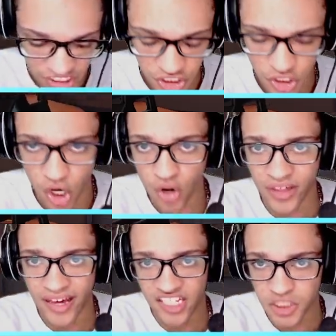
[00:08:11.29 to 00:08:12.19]
see all
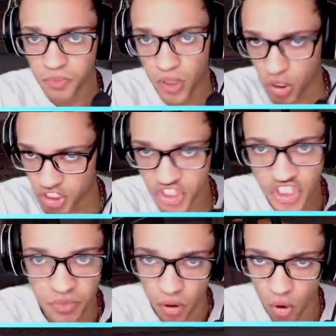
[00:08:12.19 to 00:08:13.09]
that explosion
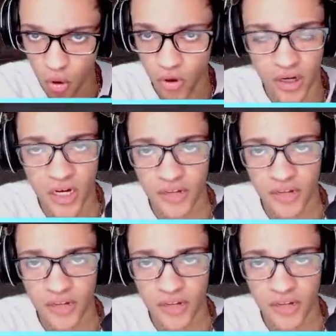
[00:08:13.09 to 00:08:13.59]
smoke aura